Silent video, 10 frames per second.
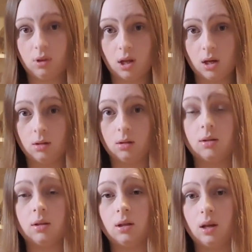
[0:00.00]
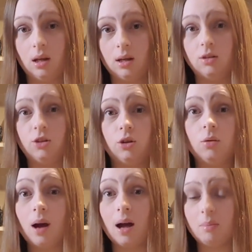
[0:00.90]
things
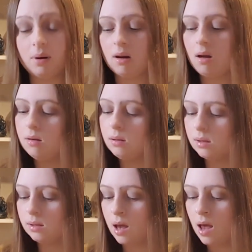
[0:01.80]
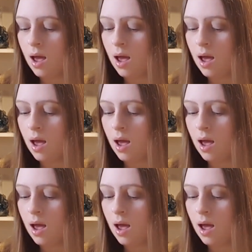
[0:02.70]
into our plants.